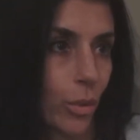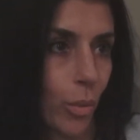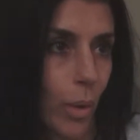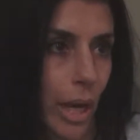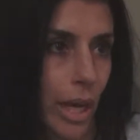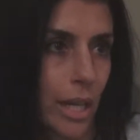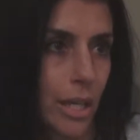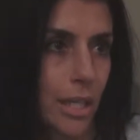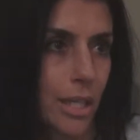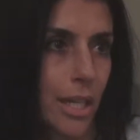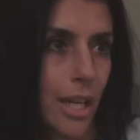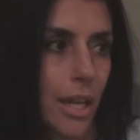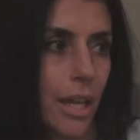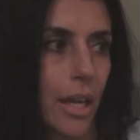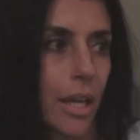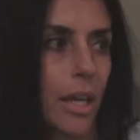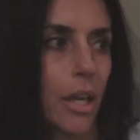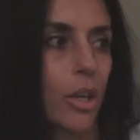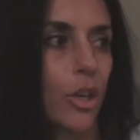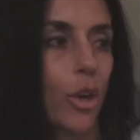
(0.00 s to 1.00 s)
weights,
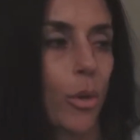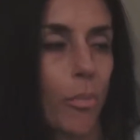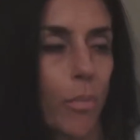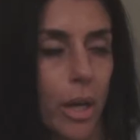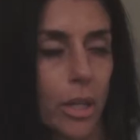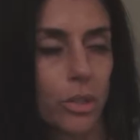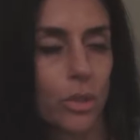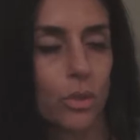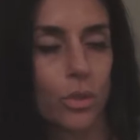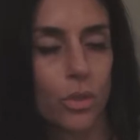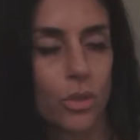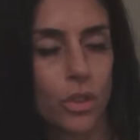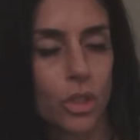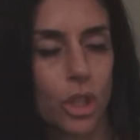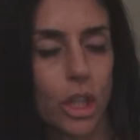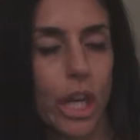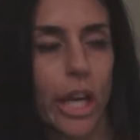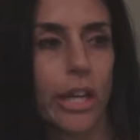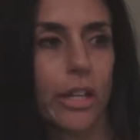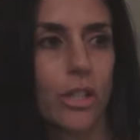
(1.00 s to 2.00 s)
your muscles
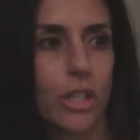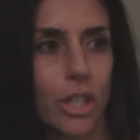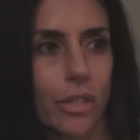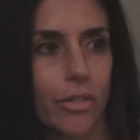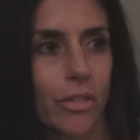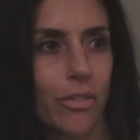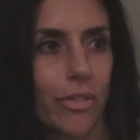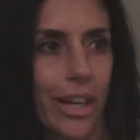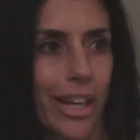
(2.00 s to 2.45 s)
change even